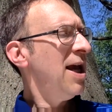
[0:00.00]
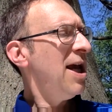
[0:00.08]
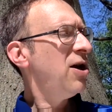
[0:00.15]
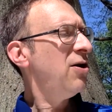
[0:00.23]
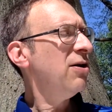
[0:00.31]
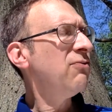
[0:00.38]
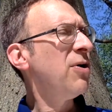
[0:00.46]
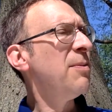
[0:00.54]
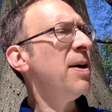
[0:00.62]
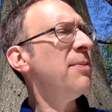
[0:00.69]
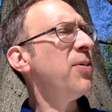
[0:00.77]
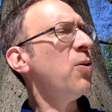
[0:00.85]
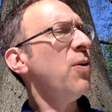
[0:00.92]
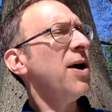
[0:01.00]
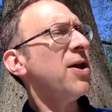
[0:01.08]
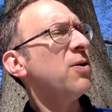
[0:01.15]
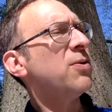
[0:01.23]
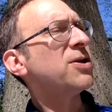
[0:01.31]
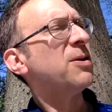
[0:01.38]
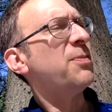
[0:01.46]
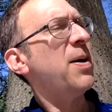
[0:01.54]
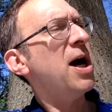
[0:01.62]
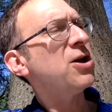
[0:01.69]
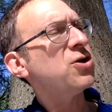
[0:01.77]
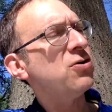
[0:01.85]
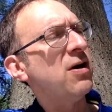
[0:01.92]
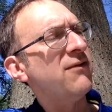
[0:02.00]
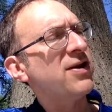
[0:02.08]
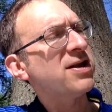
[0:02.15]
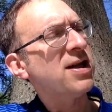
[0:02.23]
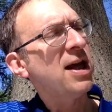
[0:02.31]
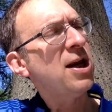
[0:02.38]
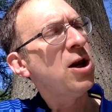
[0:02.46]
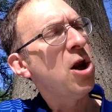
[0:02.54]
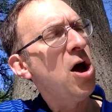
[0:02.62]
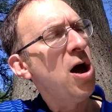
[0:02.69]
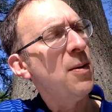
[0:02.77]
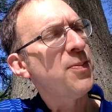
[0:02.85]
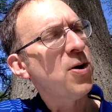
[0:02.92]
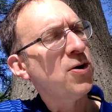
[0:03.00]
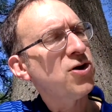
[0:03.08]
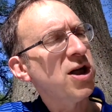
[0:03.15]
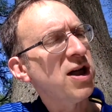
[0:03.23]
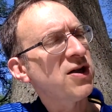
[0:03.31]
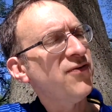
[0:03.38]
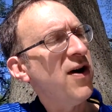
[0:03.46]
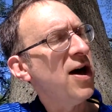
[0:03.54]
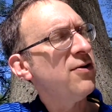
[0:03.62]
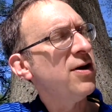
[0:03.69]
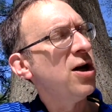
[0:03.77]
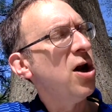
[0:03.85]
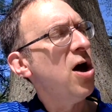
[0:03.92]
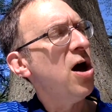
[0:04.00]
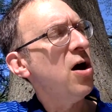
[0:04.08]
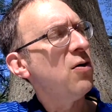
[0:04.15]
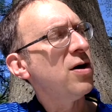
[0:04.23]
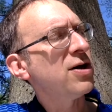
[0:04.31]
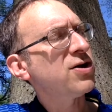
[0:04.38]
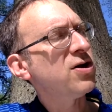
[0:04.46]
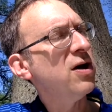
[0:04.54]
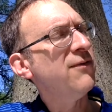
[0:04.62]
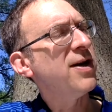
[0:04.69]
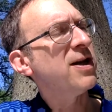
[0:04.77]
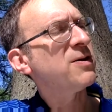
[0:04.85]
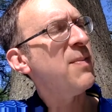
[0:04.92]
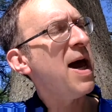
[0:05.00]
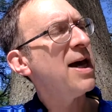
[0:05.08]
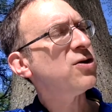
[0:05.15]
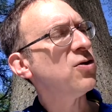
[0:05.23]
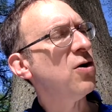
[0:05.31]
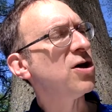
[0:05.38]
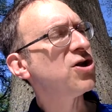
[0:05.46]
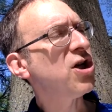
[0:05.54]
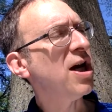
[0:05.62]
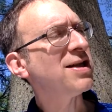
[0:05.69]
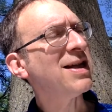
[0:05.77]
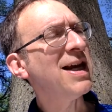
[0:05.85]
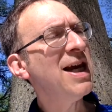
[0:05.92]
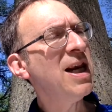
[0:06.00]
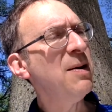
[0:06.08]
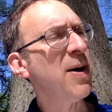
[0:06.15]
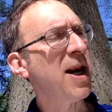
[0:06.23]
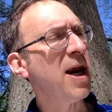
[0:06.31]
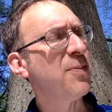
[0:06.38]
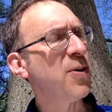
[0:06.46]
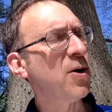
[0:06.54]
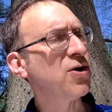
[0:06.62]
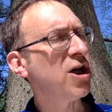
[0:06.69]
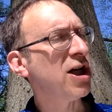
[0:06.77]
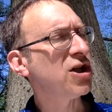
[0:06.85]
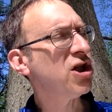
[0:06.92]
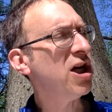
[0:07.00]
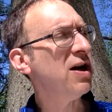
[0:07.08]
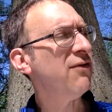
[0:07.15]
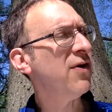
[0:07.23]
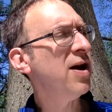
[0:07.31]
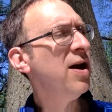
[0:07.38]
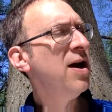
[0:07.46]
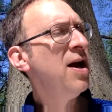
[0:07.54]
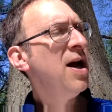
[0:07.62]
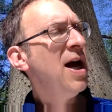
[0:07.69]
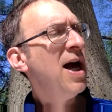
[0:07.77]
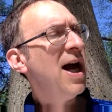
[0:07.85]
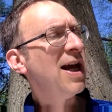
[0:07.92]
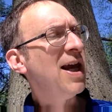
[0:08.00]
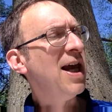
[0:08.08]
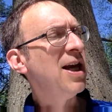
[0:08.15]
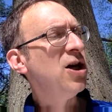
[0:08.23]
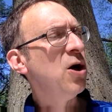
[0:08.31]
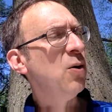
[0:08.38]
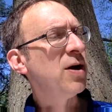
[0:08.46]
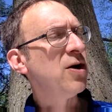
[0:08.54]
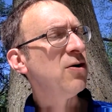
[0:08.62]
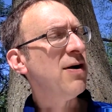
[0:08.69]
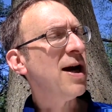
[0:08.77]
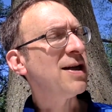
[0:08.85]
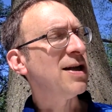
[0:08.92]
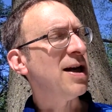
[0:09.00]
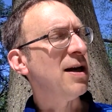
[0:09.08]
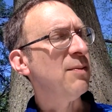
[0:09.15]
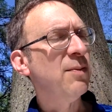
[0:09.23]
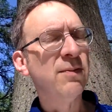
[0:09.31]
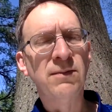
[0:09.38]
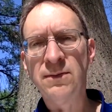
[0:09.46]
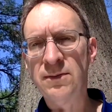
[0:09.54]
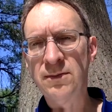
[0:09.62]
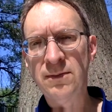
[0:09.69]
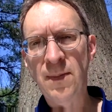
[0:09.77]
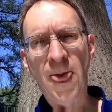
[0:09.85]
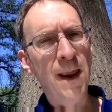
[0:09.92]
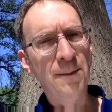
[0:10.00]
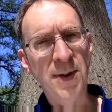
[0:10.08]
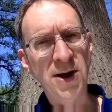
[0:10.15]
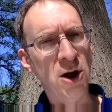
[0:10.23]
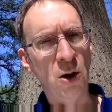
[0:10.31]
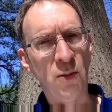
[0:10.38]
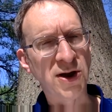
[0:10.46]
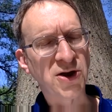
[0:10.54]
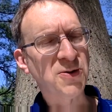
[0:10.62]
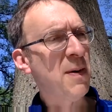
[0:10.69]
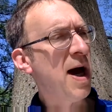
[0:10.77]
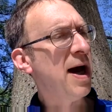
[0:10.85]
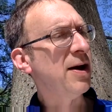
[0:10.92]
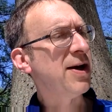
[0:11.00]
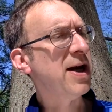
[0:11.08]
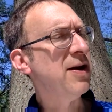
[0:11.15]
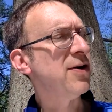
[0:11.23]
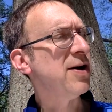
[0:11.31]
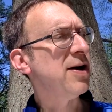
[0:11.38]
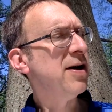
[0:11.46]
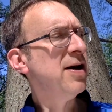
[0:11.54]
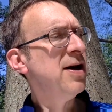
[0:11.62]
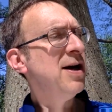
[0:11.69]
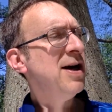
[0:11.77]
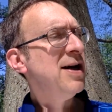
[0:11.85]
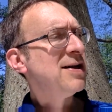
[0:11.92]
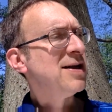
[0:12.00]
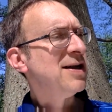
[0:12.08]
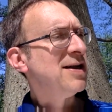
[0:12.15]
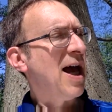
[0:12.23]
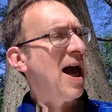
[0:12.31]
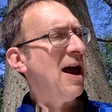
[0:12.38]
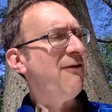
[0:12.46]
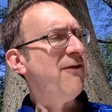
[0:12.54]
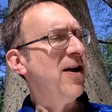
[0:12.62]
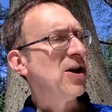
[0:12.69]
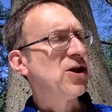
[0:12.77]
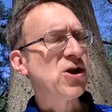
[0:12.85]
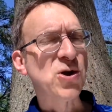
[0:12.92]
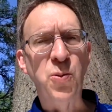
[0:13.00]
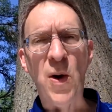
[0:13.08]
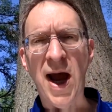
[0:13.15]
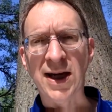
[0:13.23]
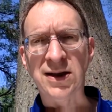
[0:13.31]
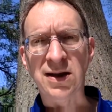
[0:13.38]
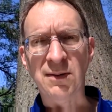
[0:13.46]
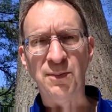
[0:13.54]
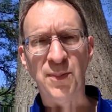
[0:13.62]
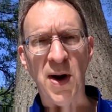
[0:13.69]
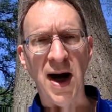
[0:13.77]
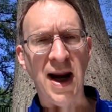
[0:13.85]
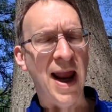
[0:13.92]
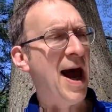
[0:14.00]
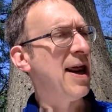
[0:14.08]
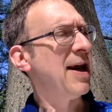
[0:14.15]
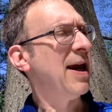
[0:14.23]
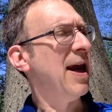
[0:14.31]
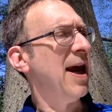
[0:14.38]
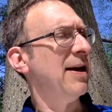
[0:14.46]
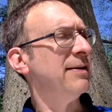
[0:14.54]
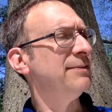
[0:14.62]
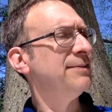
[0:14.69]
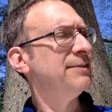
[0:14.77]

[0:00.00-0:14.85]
He couldn't remember whether it was a posture of a son-in-law approaching his father-in-law or a servant his master or just anybody approaching a chief. Again, no one corrected him, but no one smiled either. Tendai felt sweat break out again.